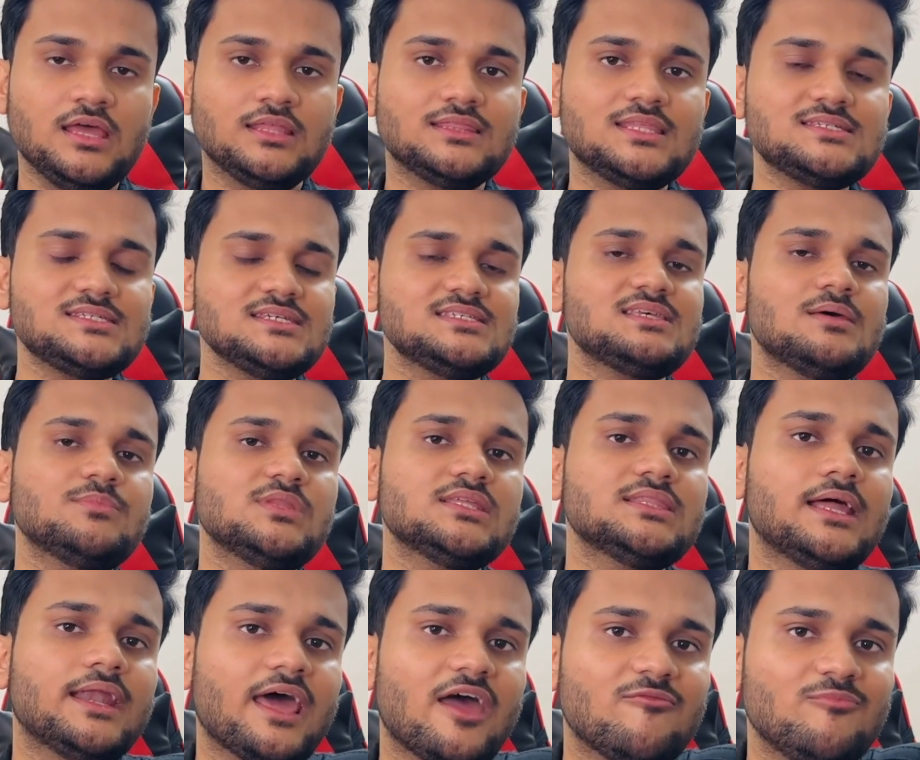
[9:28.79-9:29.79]
This is something
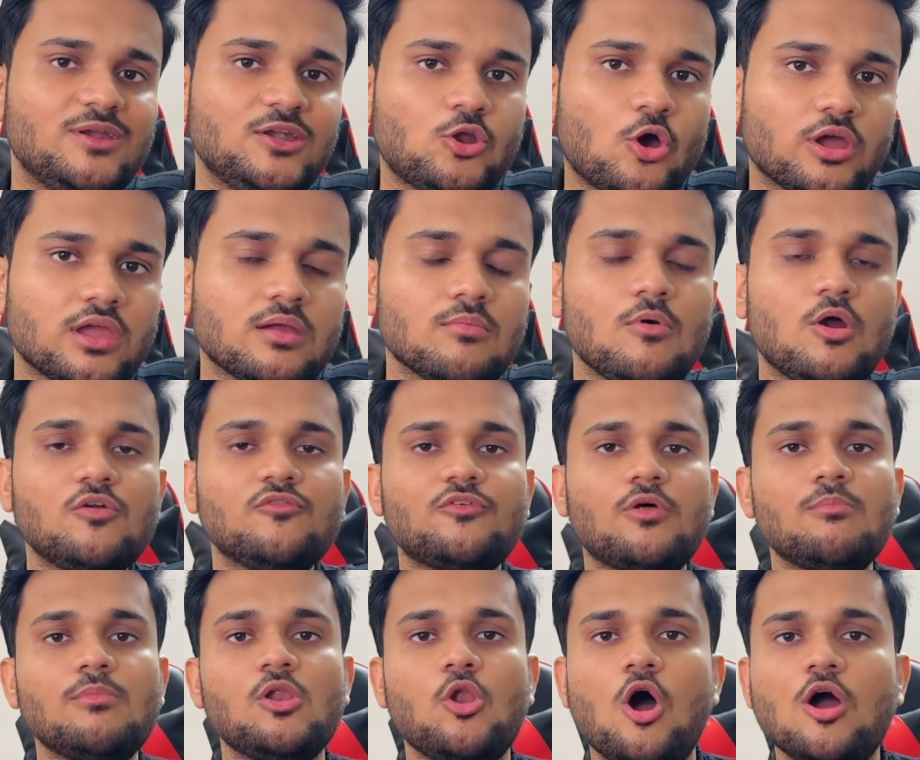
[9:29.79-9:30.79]
that I've been talking about
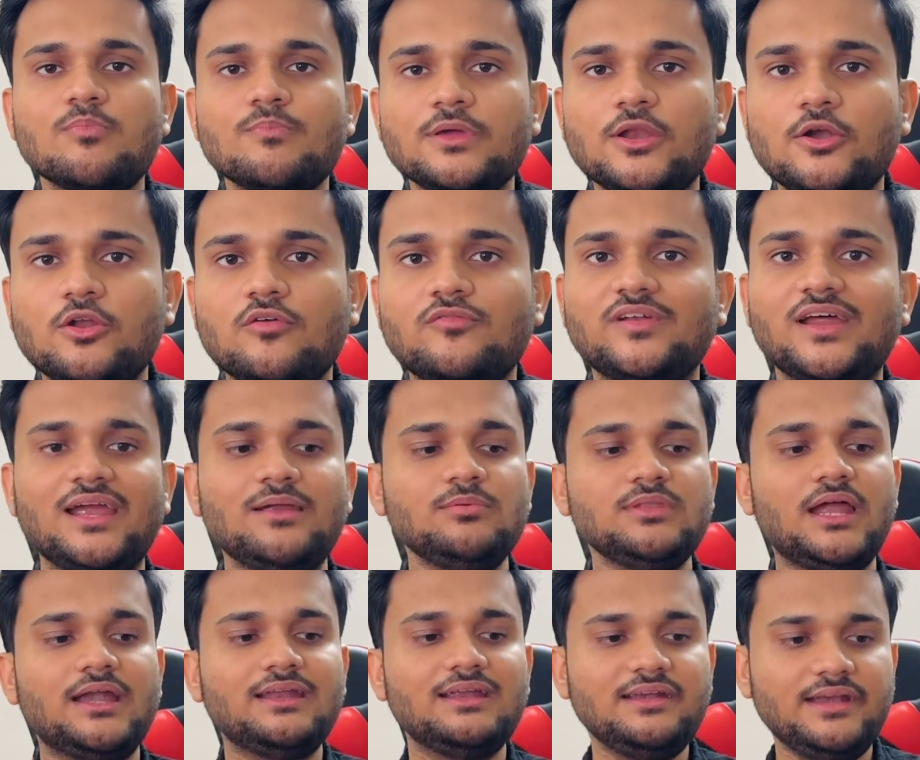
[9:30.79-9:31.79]
from a long period of time,
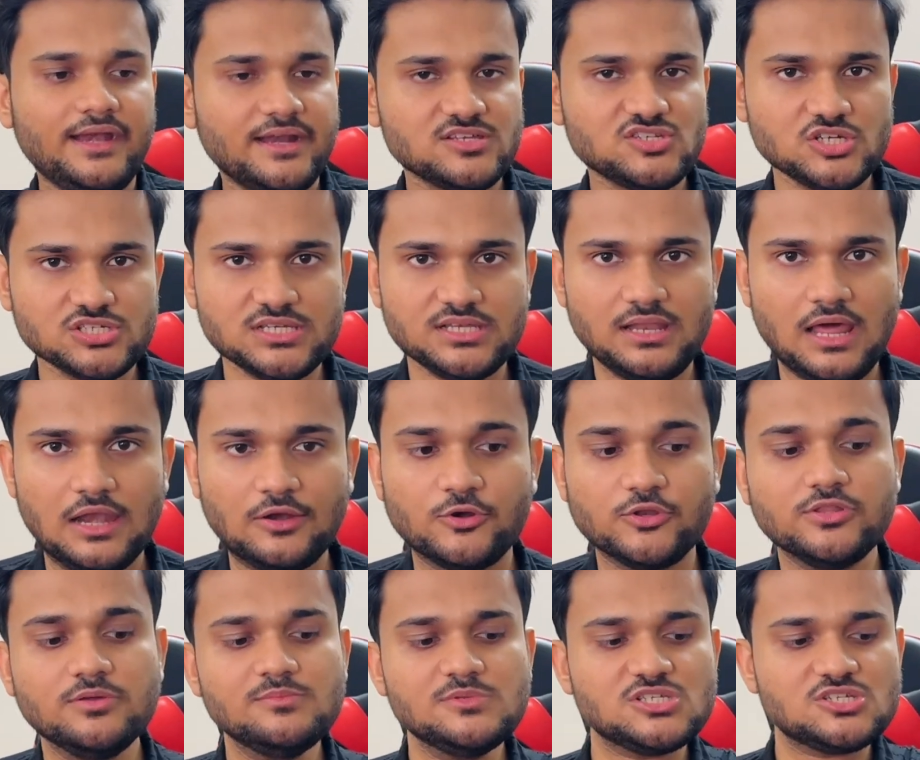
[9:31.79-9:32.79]
that in data structures and
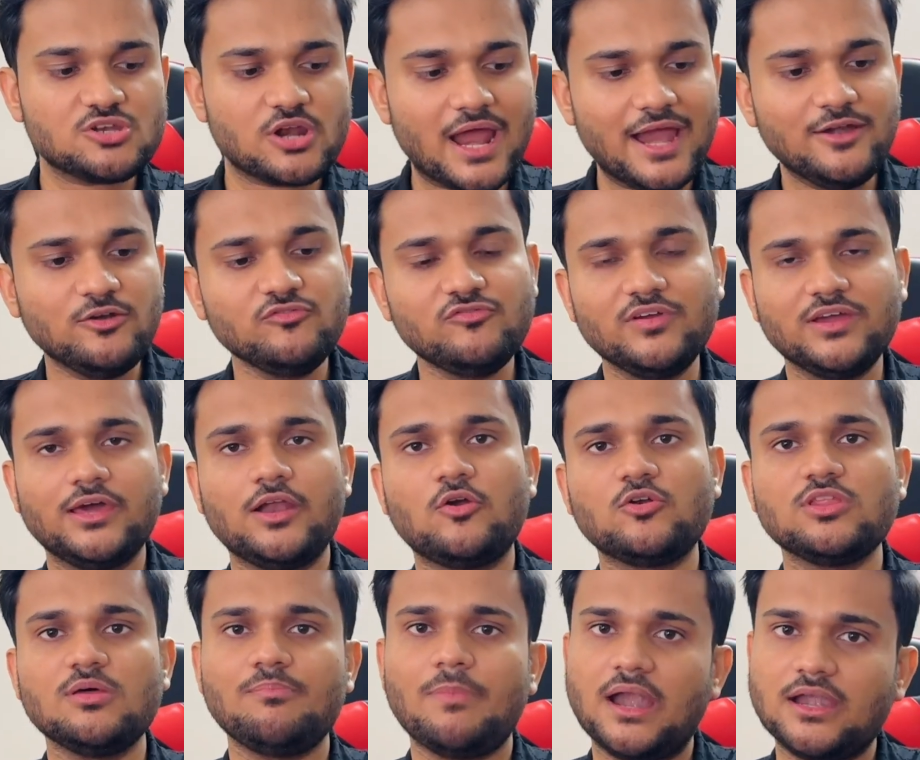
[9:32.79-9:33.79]
algorithms, try to figure
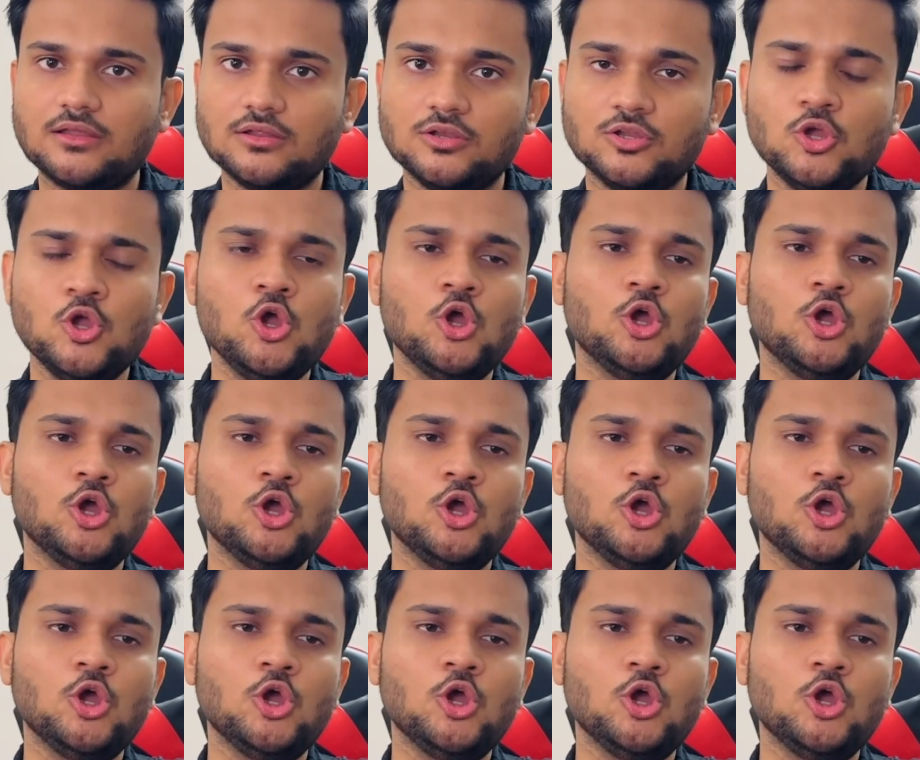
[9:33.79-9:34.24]
out the pattern.